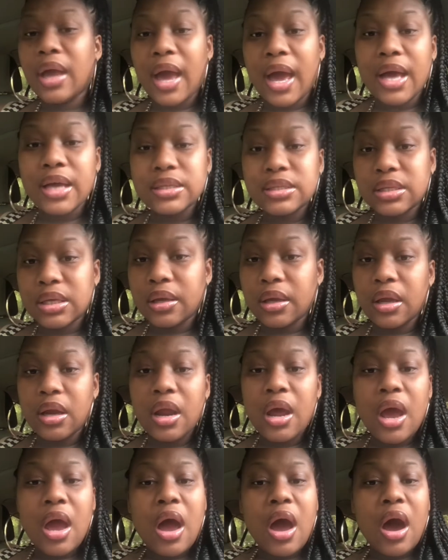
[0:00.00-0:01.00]
asking
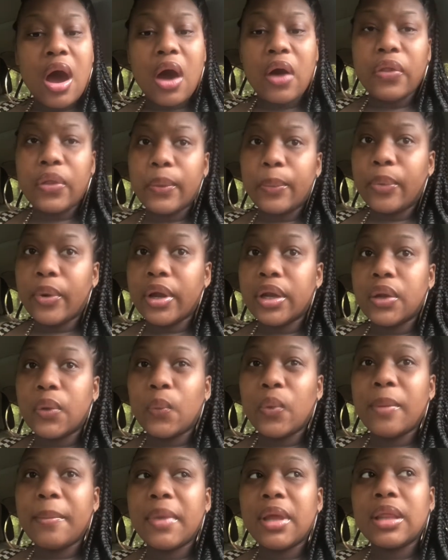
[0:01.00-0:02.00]
other pregnant
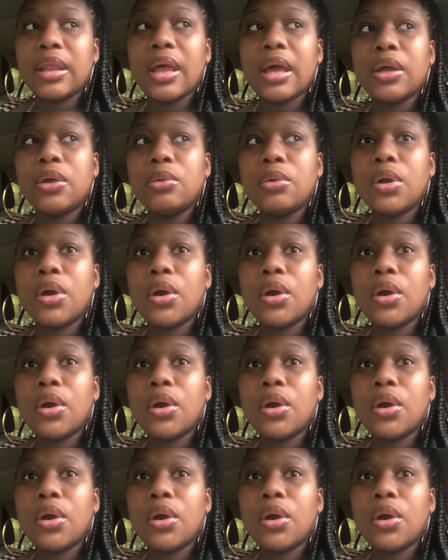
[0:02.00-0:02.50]
women, like,